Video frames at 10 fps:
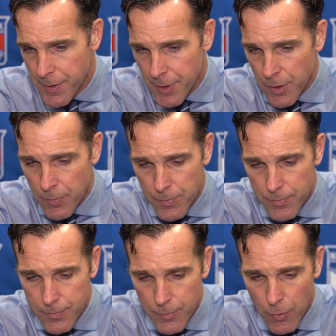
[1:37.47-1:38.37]
you know
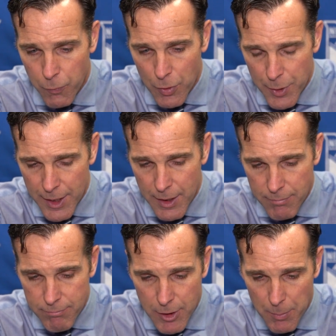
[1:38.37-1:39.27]
hopefully we can get
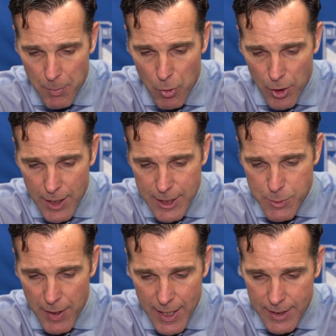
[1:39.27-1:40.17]
a couple more guys
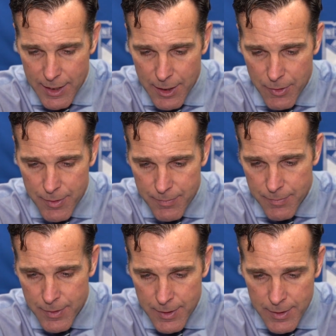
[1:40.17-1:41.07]
back here
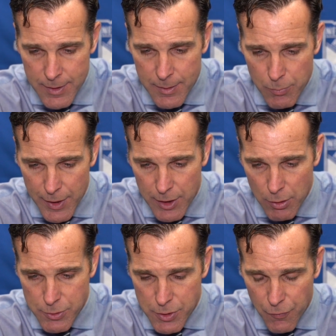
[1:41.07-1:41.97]
and play
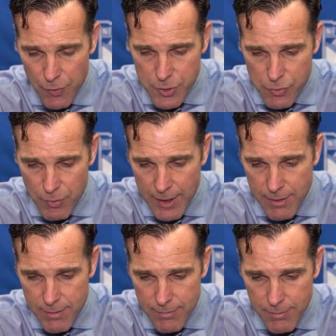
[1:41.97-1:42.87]
close to full
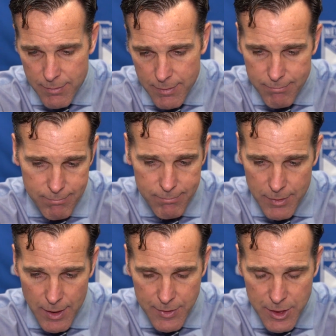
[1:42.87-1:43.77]
strength
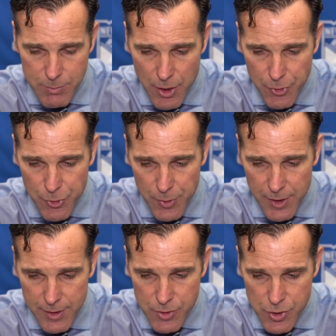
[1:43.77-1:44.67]
a lot of teams aren't doing
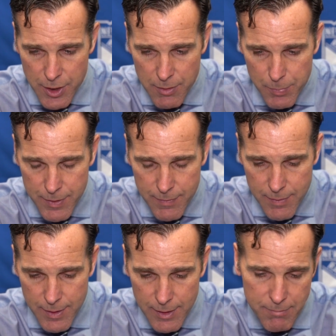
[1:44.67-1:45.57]
it this year,
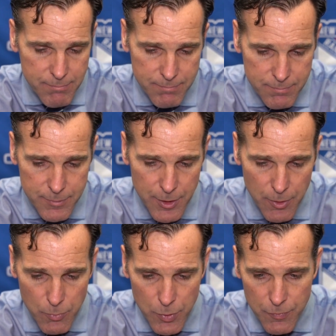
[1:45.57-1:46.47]
but uh, you know
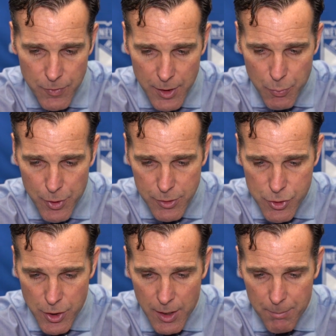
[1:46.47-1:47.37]
we've done a pretty good
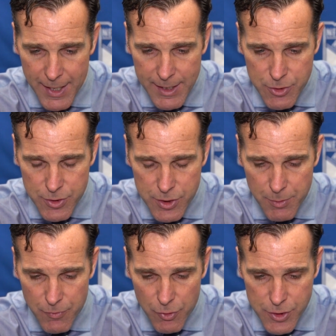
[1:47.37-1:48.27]
job managing
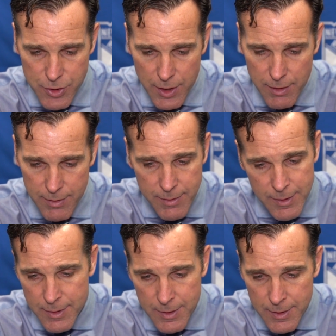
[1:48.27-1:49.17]
some adversity, and
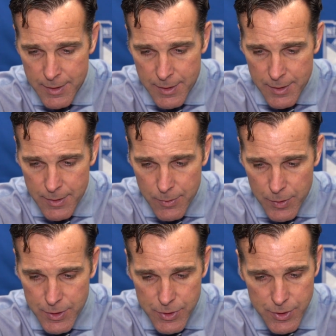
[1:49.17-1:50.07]

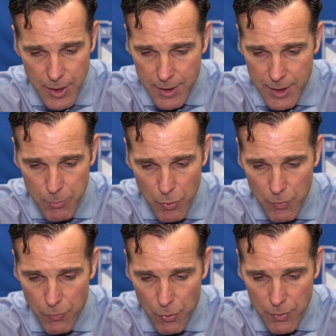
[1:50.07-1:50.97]
we just got to keep
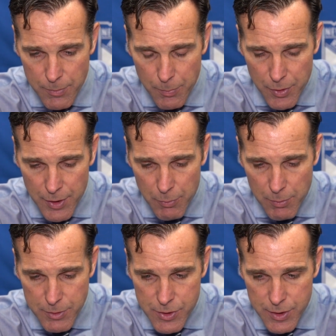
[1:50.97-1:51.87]
moving forward and build on
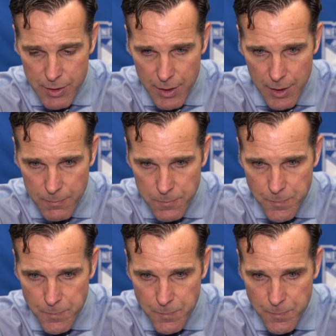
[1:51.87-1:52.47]
what we just did today.